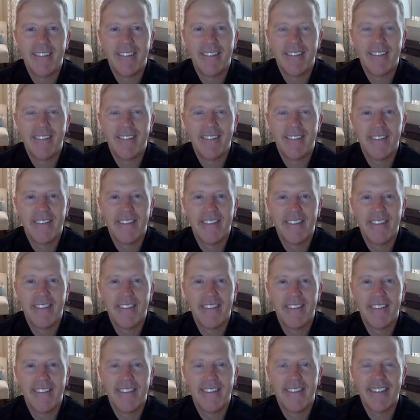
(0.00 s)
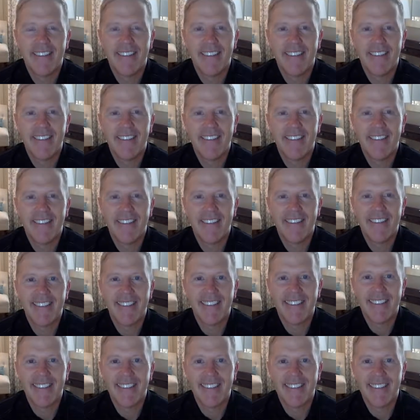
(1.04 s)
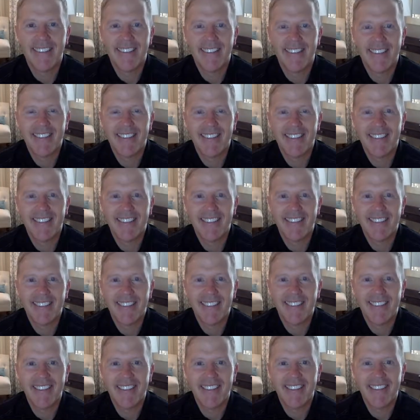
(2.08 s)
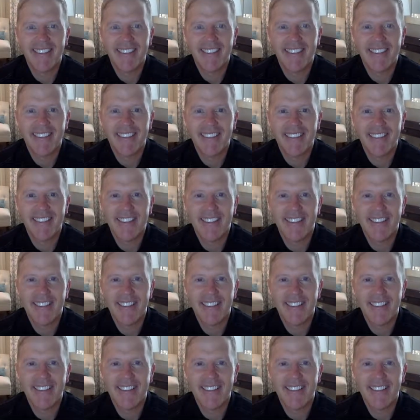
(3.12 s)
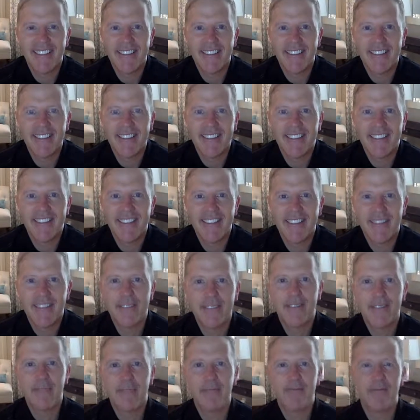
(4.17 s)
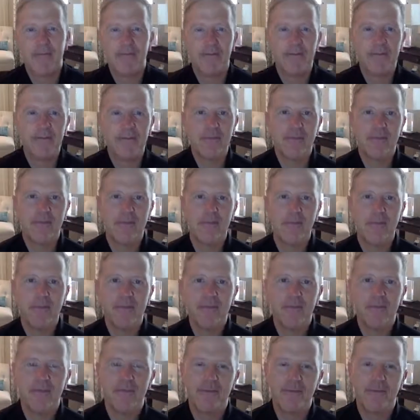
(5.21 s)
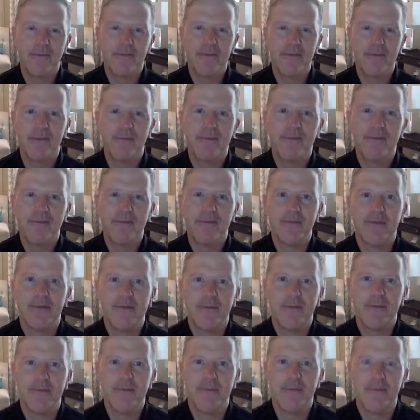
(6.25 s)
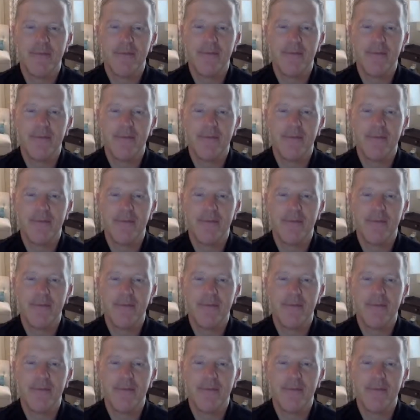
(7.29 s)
(silent)